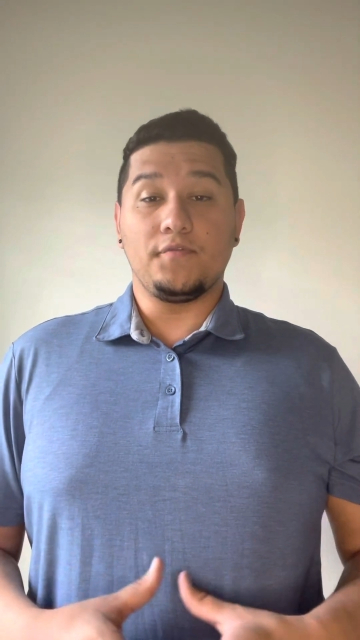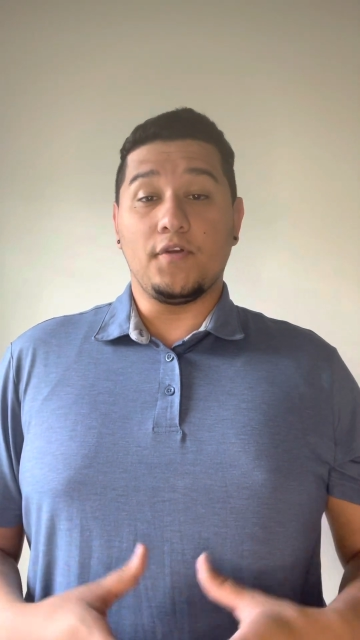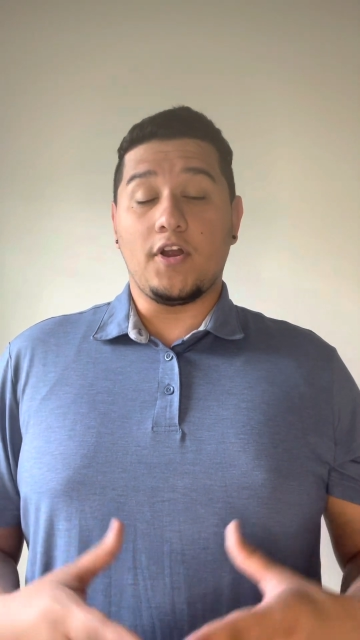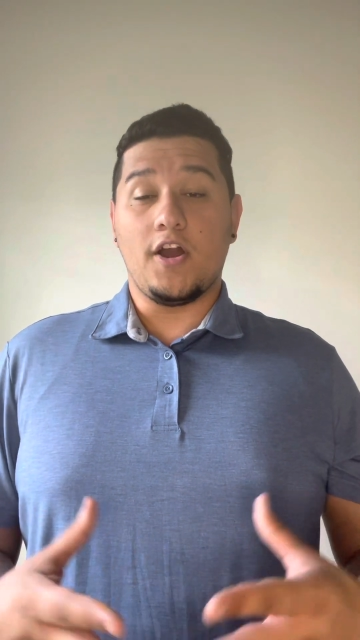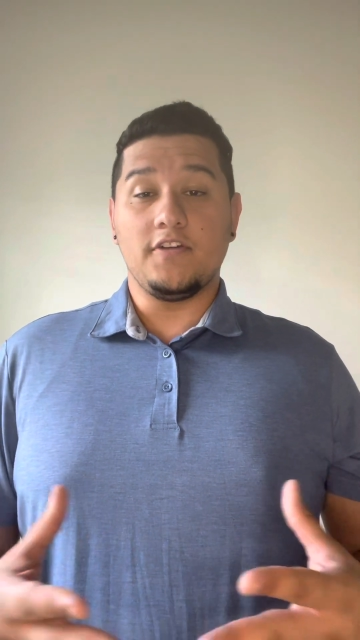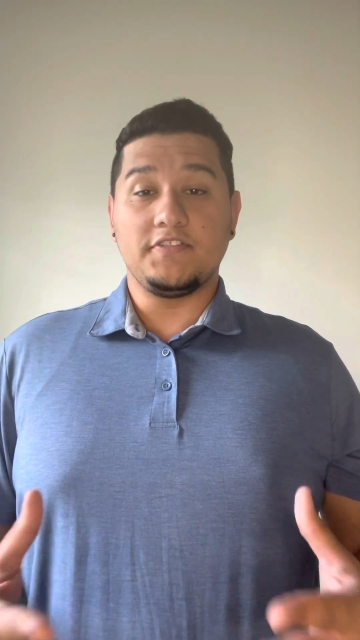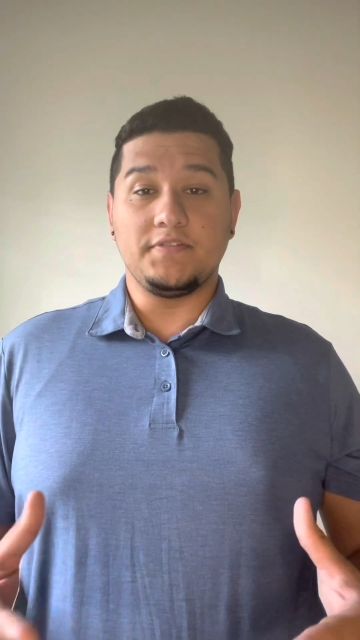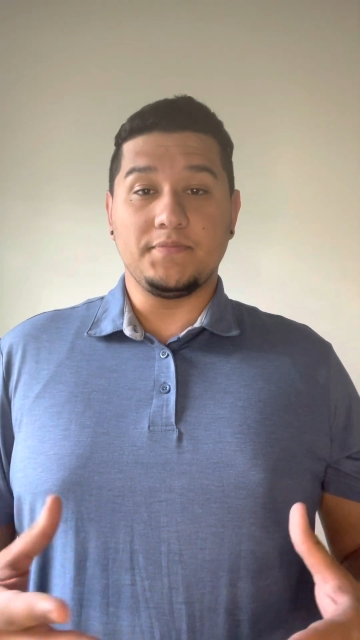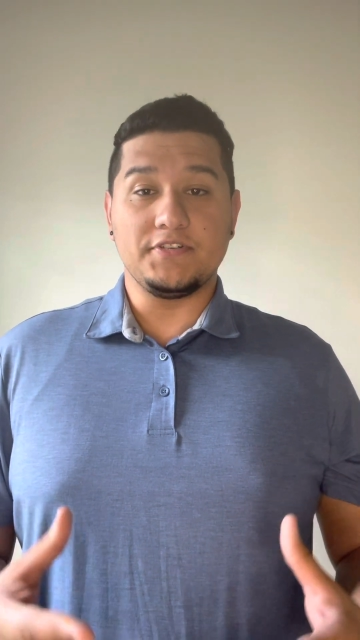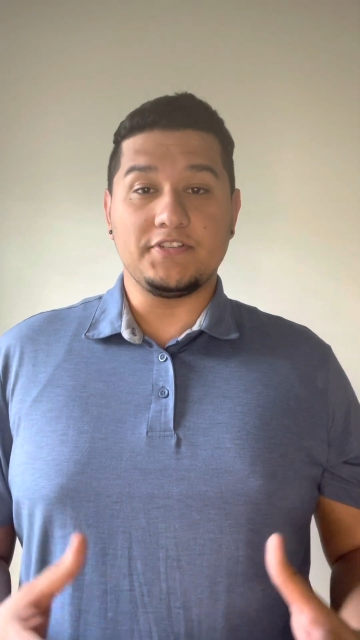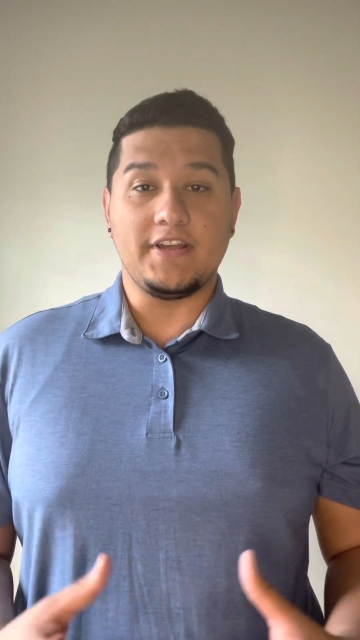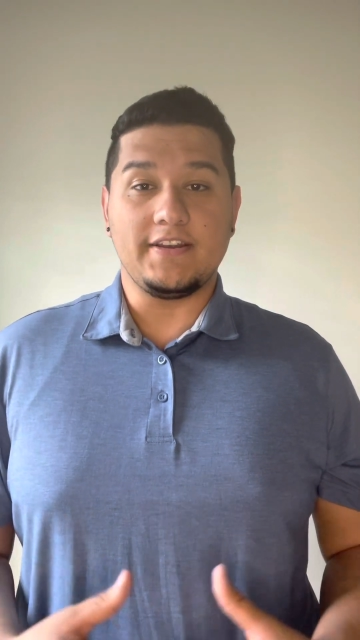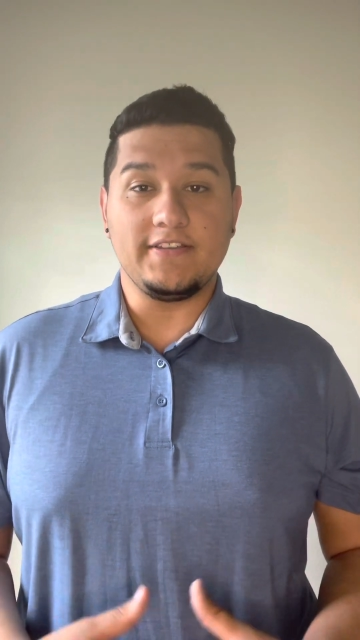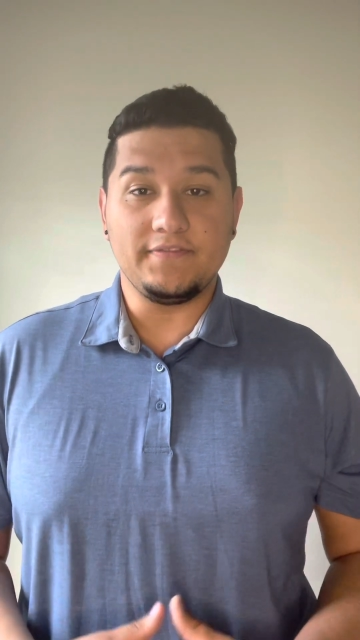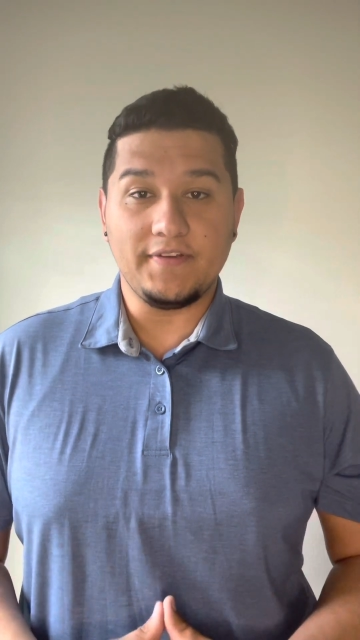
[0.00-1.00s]
your customer
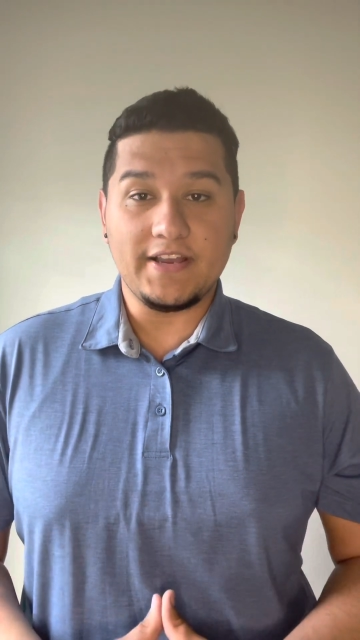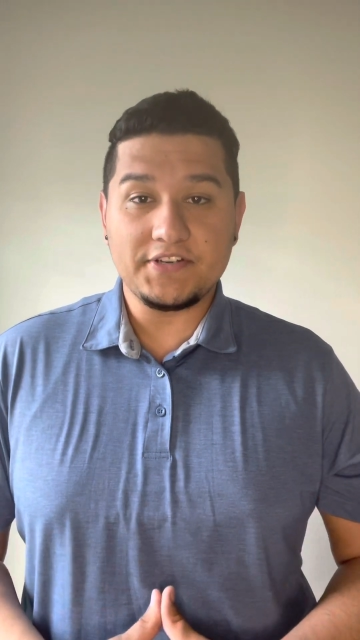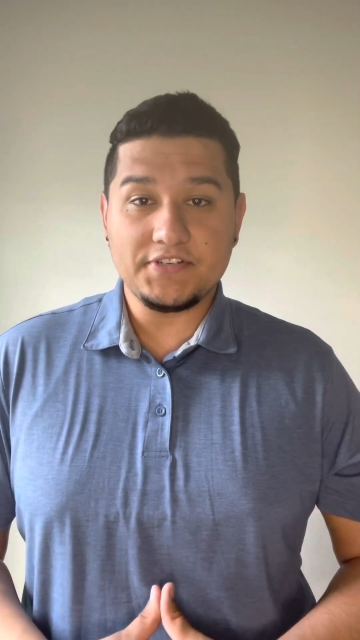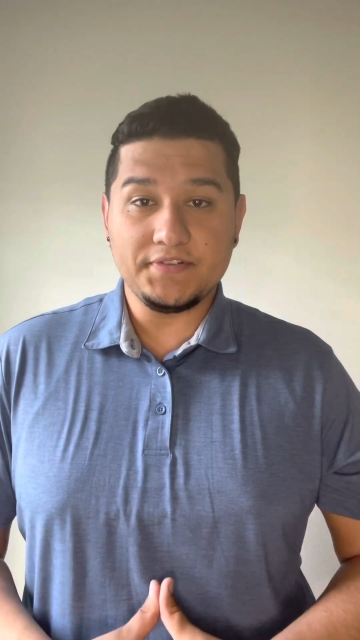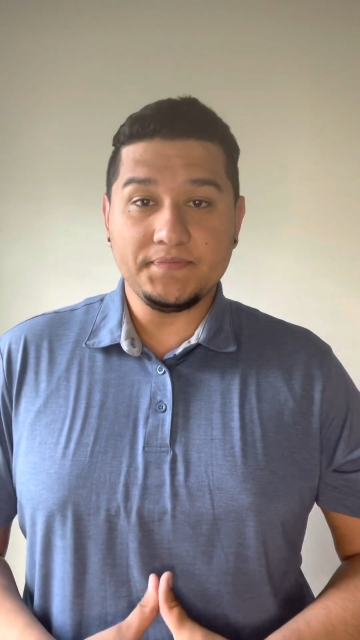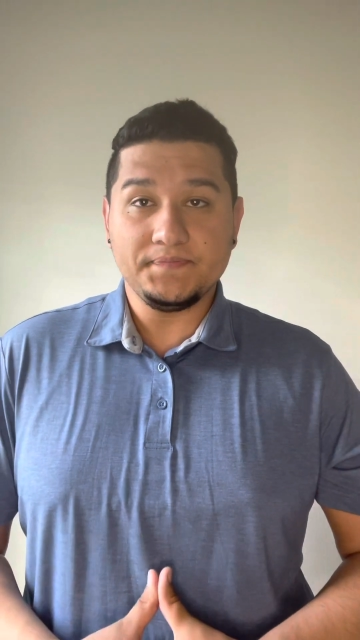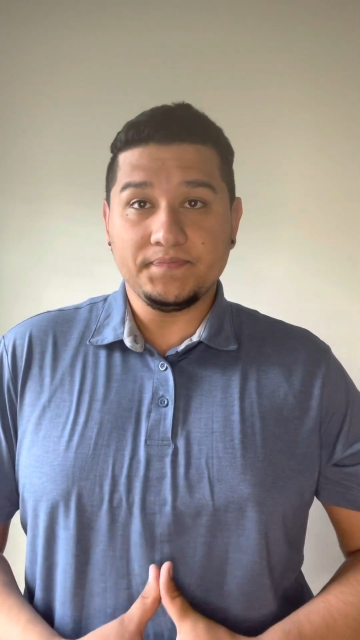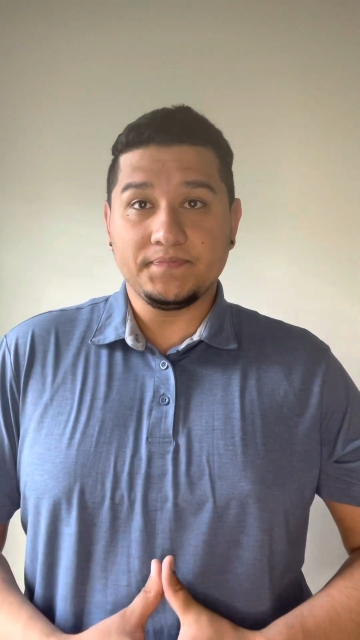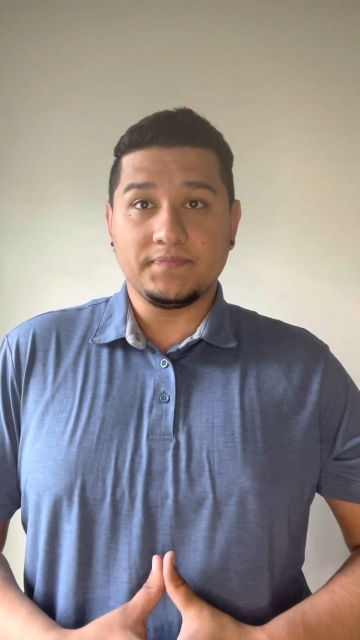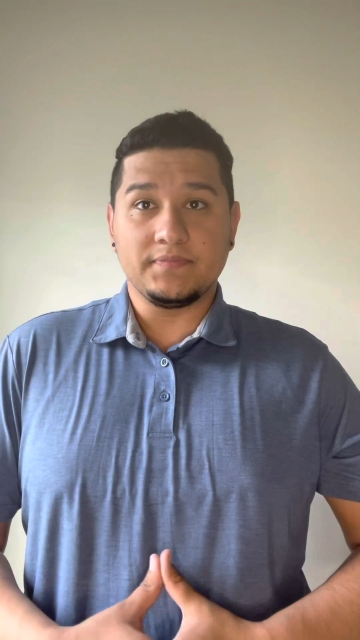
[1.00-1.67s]
satisfaction.